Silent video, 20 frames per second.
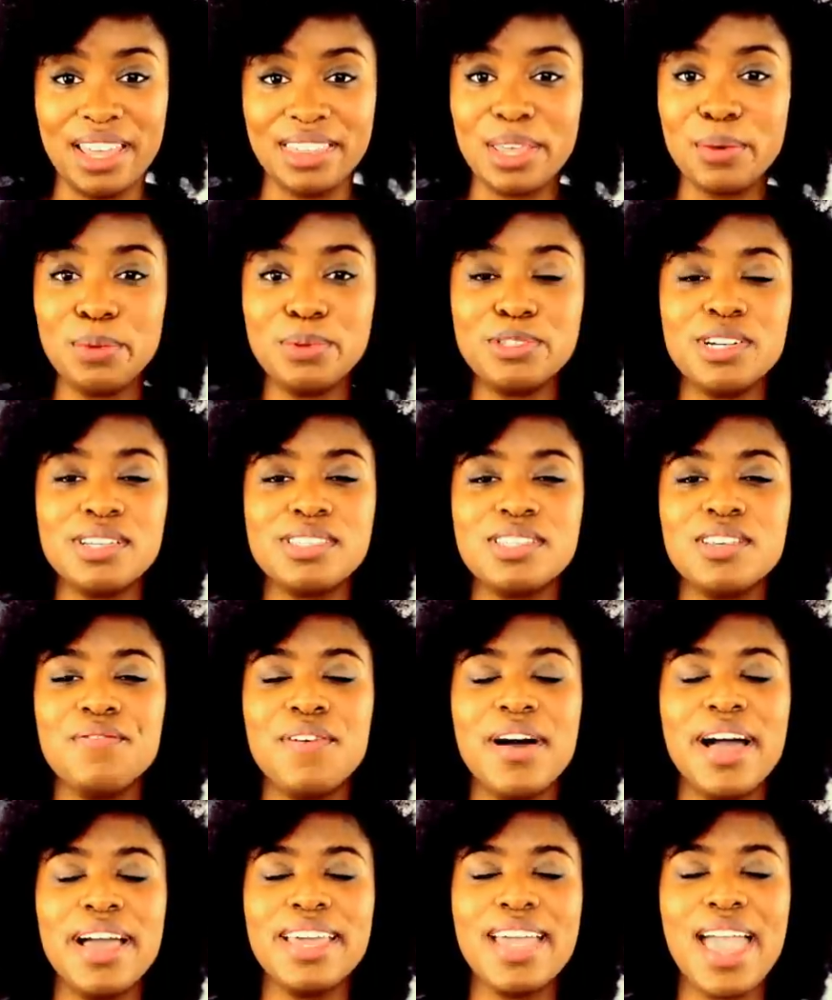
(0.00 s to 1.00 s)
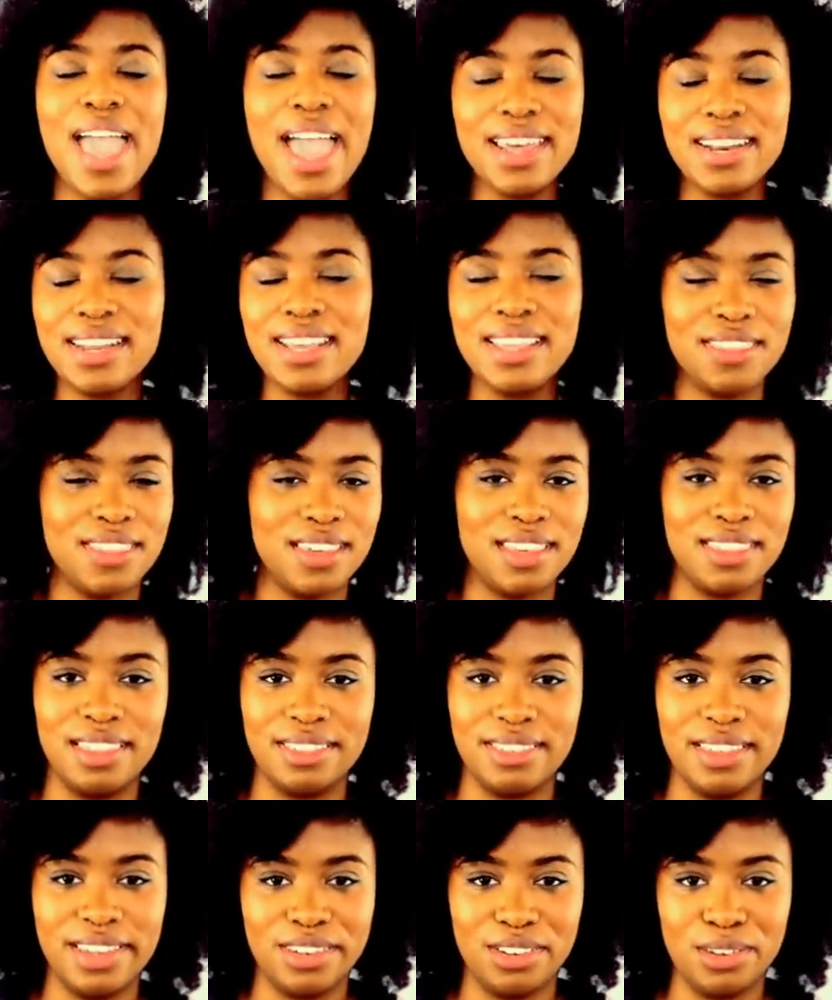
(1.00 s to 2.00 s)
They will justify anything
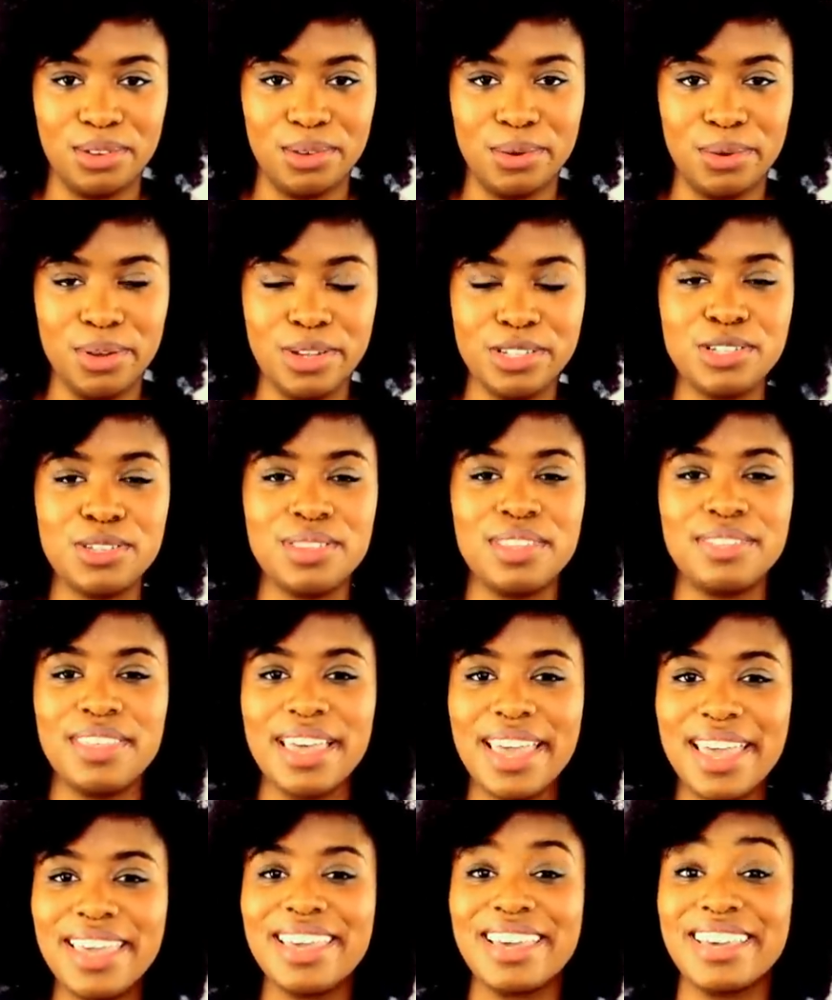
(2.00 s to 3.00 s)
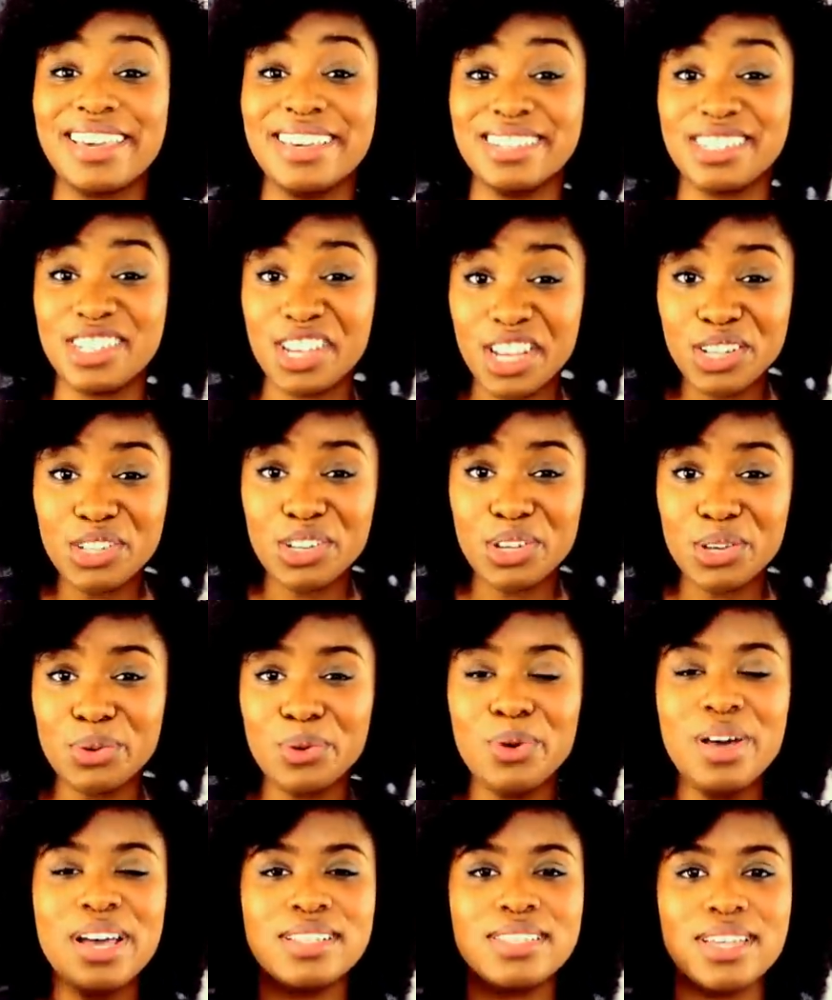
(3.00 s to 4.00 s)
that they do so that they can
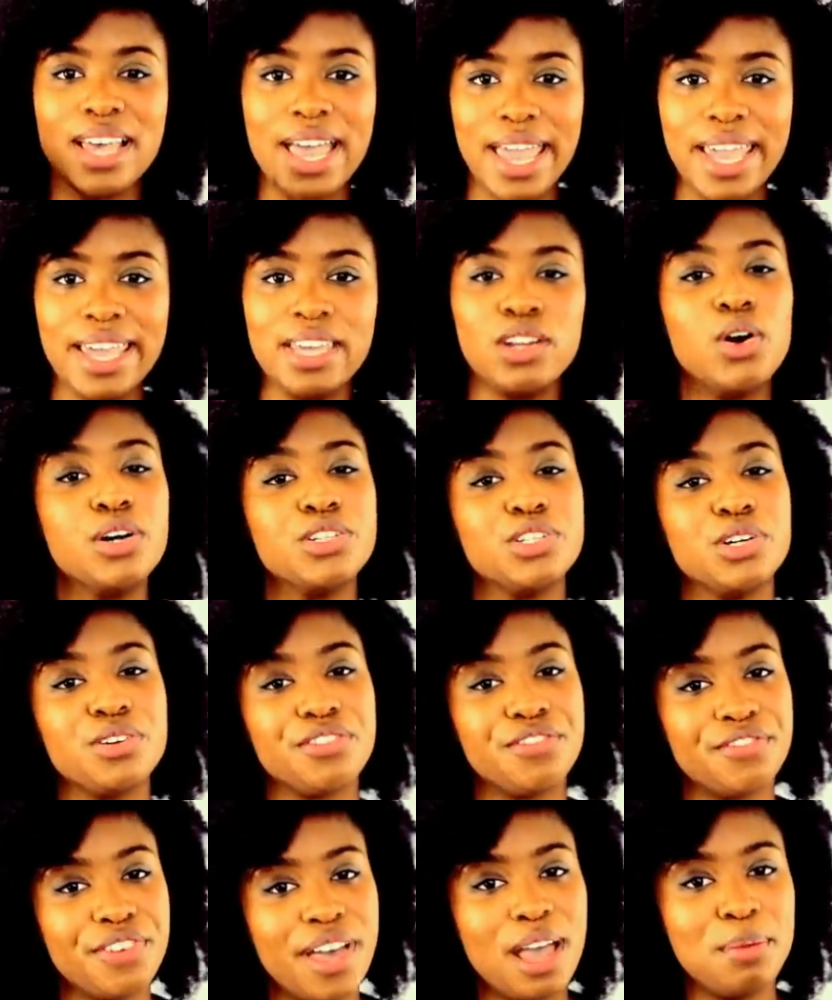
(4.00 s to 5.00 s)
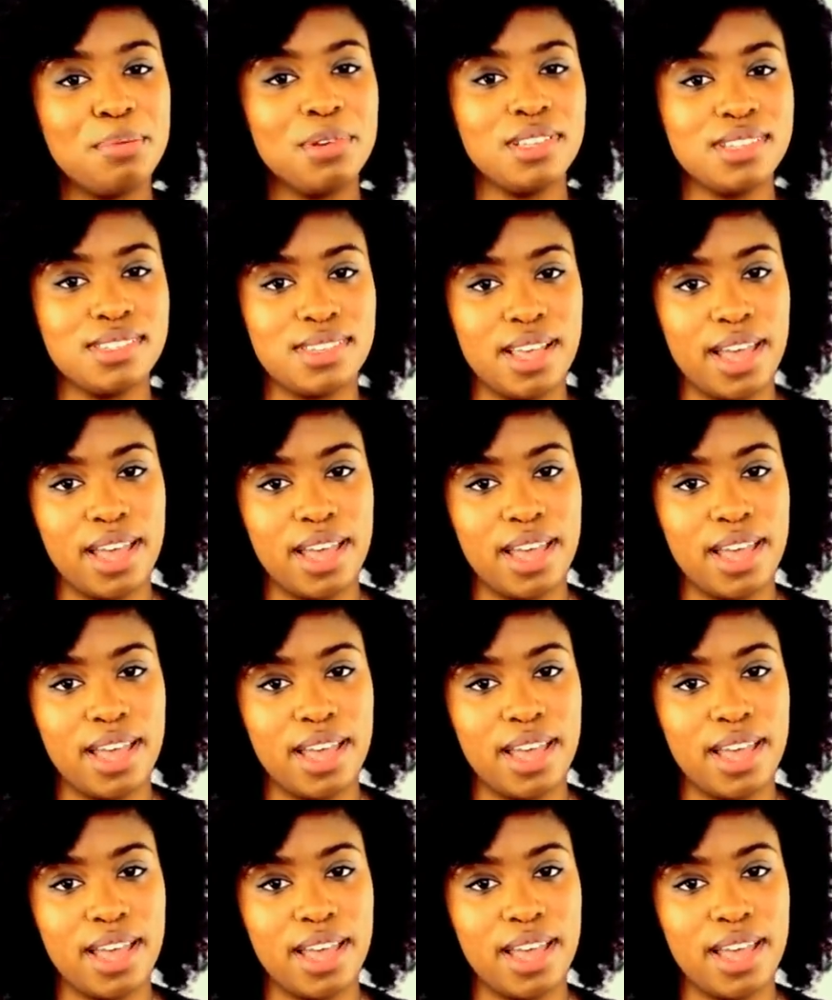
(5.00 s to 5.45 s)
continue to hate on your fabulous